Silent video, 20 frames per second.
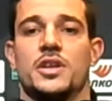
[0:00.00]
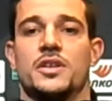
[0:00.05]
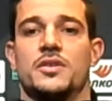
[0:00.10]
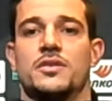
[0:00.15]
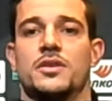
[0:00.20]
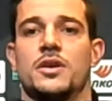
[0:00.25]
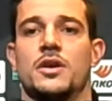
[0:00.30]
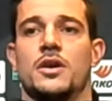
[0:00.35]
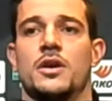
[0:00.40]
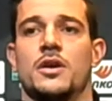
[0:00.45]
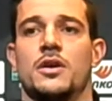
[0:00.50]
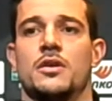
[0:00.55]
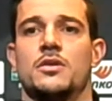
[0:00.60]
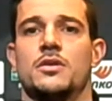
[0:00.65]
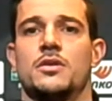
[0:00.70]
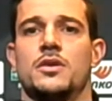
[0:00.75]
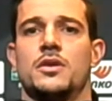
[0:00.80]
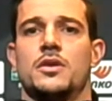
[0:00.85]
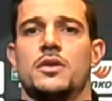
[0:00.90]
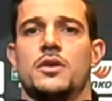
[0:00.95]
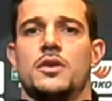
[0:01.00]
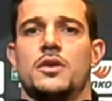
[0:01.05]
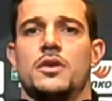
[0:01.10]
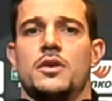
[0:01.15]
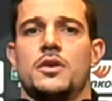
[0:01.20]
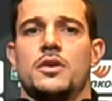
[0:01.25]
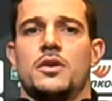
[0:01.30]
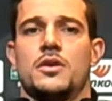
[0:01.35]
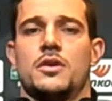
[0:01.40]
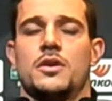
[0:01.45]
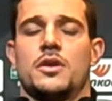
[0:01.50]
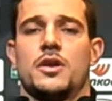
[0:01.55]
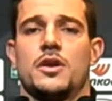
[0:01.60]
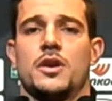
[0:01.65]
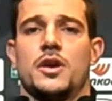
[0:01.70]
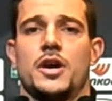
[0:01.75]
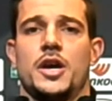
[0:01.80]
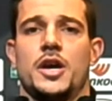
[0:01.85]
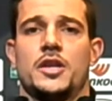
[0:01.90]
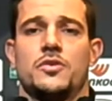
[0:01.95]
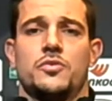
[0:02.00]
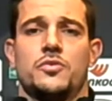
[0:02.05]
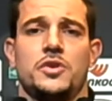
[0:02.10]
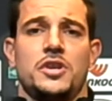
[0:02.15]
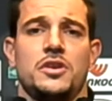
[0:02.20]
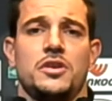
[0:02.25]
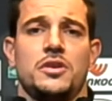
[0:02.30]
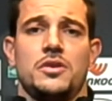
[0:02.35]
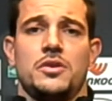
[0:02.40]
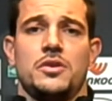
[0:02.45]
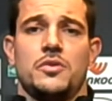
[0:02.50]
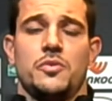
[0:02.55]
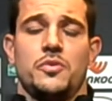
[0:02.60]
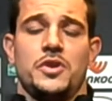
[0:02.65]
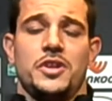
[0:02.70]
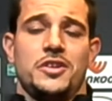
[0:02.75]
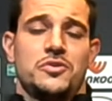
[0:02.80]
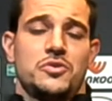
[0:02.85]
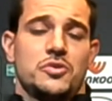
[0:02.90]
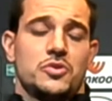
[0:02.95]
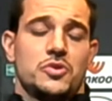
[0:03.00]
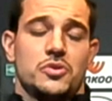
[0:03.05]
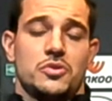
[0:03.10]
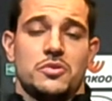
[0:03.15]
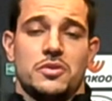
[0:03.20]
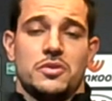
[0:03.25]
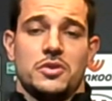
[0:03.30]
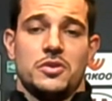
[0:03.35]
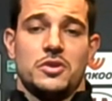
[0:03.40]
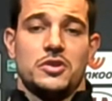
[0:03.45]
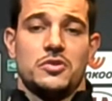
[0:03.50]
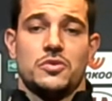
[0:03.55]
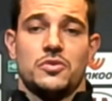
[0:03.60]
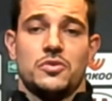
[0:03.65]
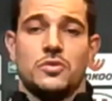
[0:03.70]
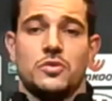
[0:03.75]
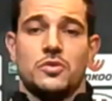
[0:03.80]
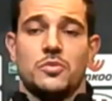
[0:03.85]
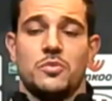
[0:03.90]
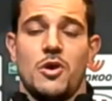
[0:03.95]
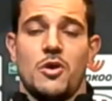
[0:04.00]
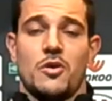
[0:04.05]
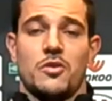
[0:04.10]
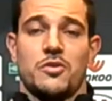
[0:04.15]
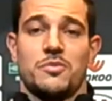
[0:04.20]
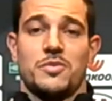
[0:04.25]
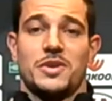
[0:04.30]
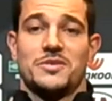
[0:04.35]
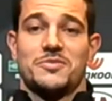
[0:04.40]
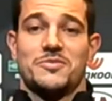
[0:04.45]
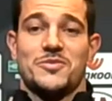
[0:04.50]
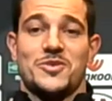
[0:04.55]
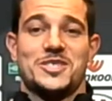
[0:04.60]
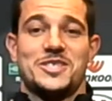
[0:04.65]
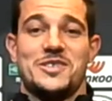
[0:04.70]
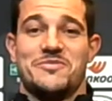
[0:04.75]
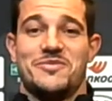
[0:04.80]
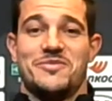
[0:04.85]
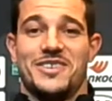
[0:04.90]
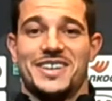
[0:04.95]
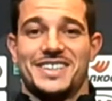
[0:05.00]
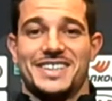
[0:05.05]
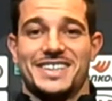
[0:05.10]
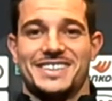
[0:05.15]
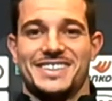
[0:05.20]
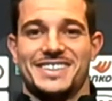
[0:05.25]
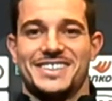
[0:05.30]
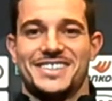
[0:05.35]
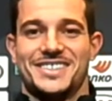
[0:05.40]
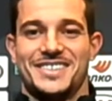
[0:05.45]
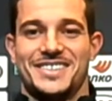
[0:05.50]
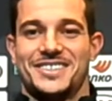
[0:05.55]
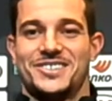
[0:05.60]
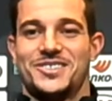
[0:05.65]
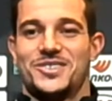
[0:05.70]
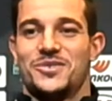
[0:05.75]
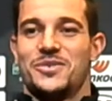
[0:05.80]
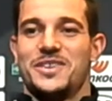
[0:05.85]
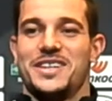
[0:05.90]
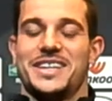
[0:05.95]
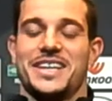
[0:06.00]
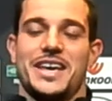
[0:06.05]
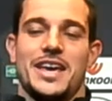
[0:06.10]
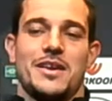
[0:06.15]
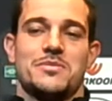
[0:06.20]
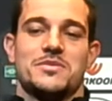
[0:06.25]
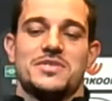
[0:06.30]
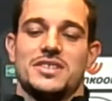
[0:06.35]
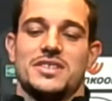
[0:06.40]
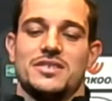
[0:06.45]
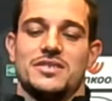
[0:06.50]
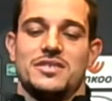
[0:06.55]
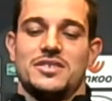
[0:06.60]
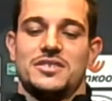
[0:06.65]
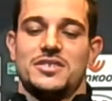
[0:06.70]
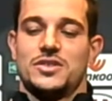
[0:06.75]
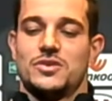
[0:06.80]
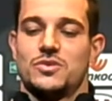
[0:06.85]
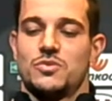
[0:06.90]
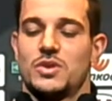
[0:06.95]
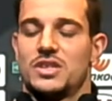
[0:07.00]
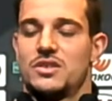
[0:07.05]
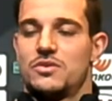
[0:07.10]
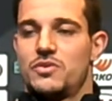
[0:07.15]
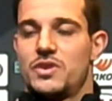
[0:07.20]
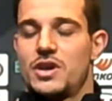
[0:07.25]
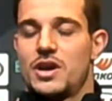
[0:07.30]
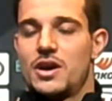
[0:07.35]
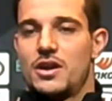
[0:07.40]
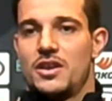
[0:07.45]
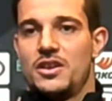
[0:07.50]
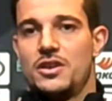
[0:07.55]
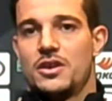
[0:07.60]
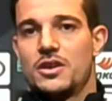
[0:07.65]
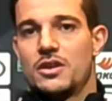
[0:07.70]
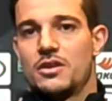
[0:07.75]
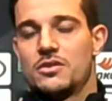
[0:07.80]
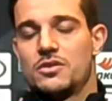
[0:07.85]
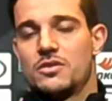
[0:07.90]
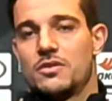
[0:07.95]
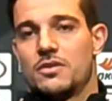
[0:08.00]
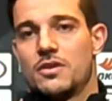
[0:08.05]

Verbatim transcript: And we need to do both, but most important is to win games, and this is what we are here